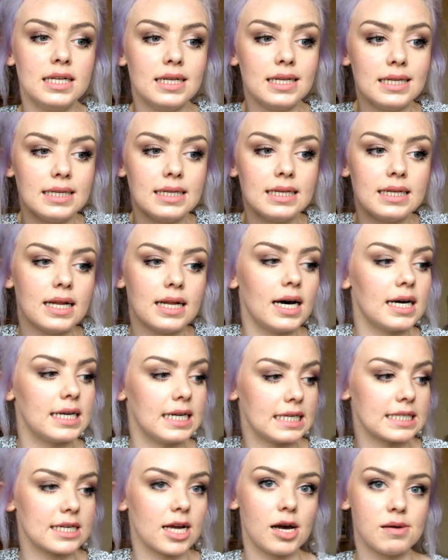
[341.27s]
I
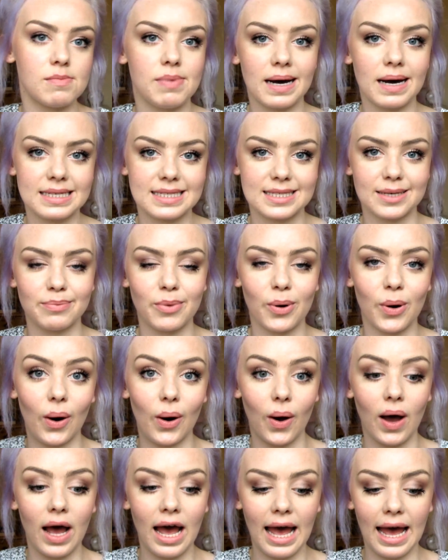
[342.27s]
need to go and buy some
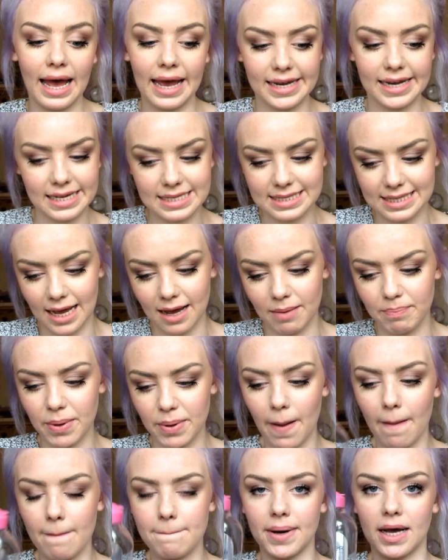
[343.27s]
more ASAP.
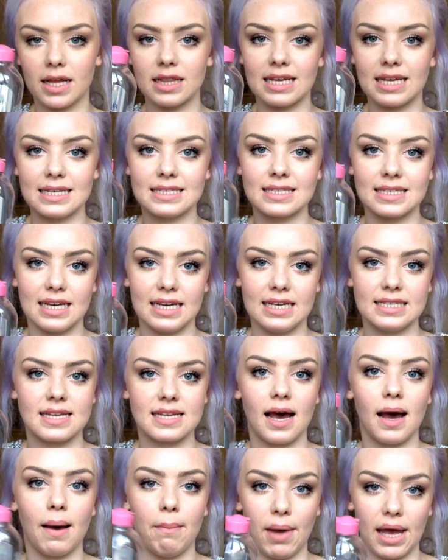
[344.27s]
But this is
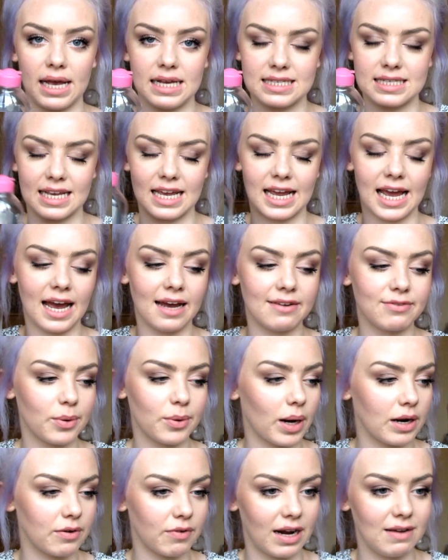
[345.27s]
amazing,
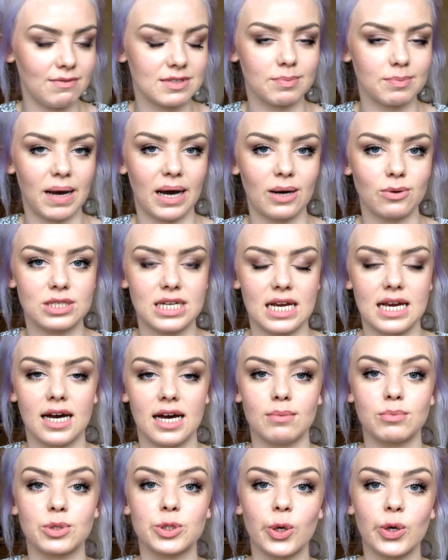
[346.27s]
everyone raves about it,
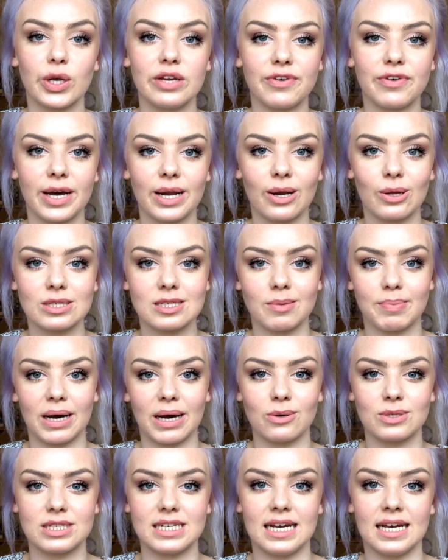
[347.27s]
I'm sure you've heard lots
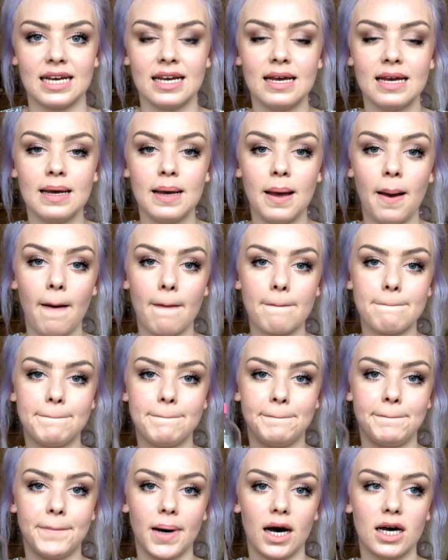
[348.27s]
about it,
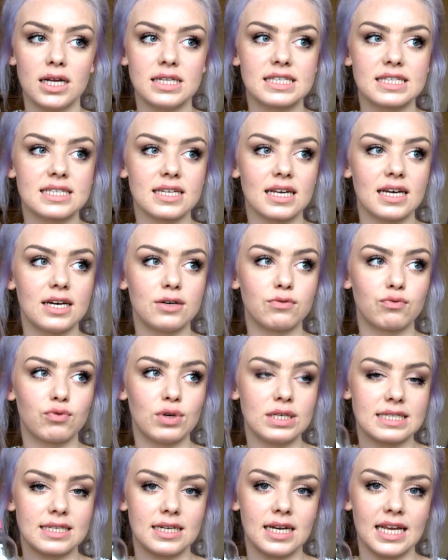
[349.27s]
but
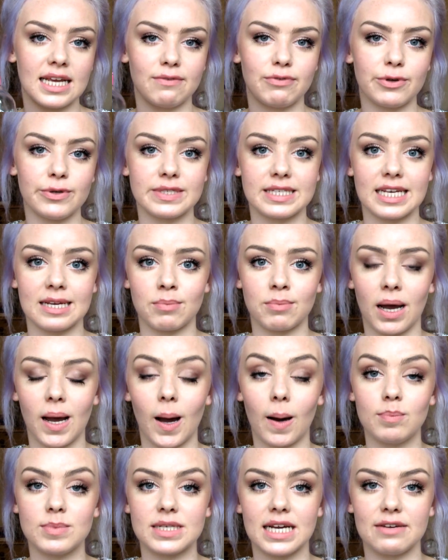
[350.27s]
recently, if you've seen my
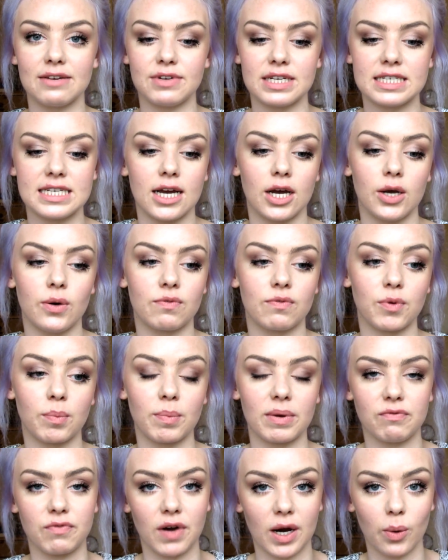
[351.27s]
update video, I've not
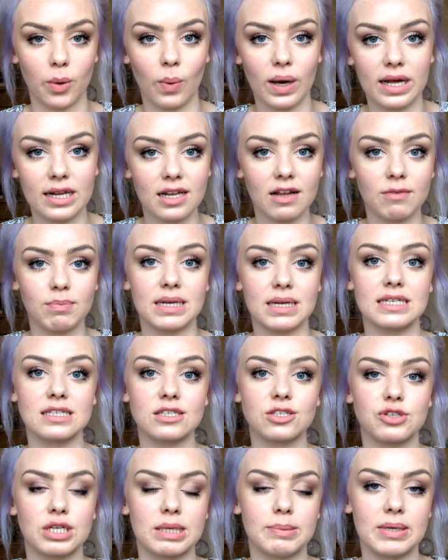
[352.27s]
been very well, I've been
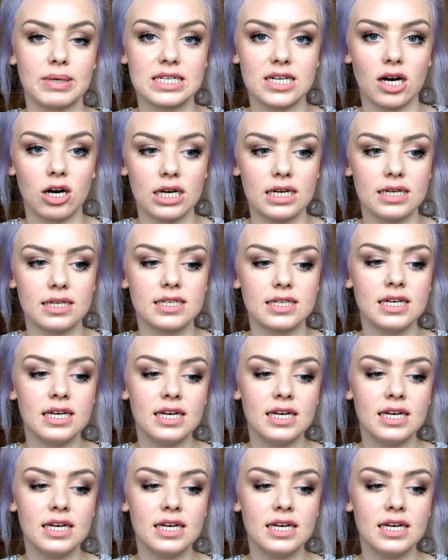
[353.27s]
extremely tired.